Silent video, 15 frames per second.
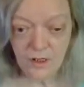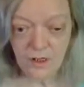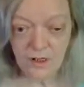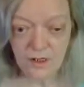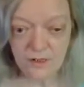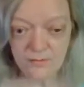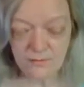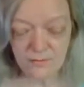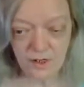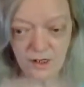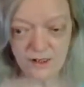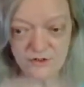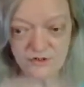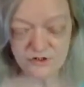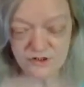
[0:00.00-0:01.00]

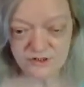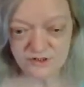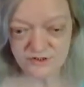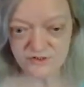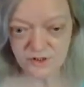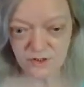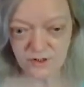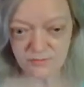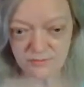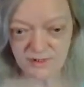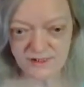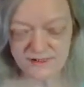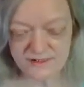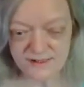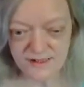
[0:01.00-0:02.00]
I should start
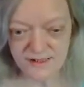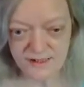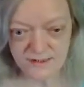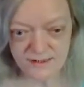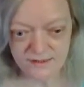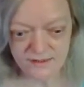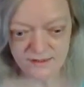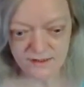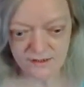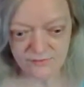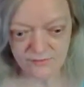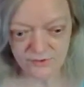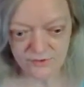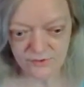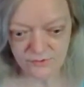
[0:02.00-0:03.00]
by saying that
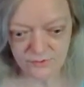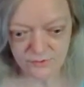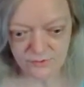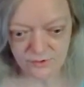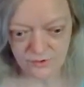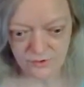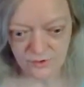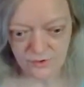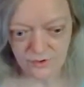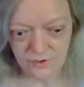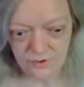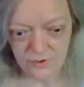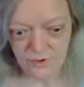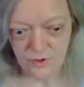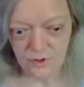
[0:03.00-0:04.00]
if you
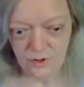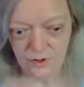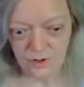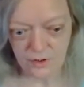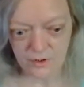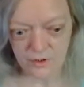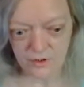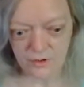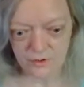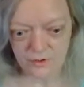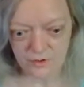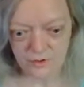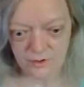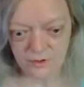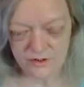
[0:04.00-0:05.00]
are
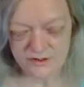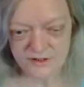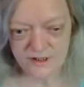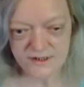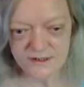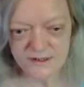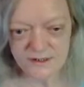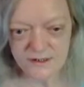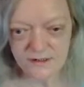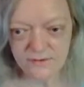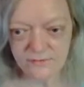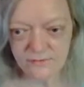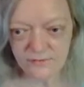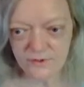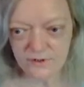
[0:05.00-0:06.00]

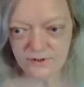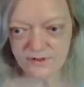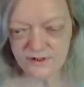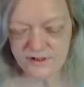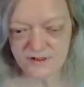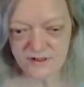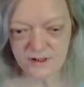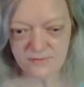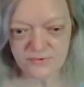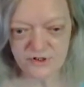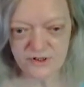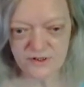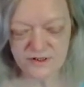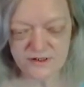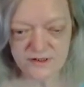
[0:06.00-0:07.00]
sensitive to
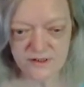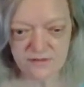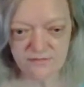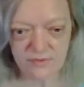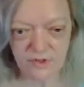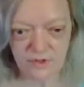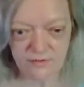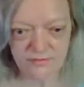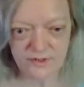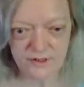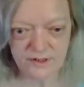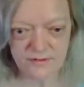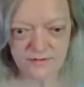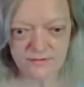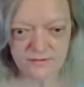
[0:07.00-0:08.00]
subjects
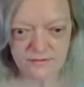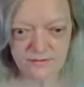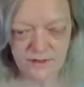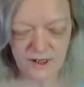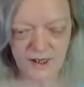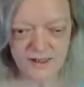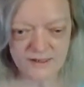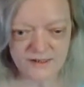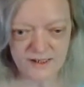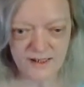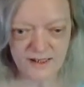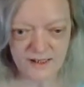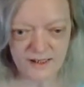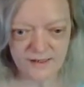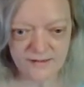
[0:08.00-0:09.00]
involving
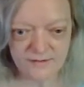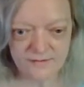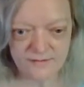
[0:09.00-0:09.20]
SA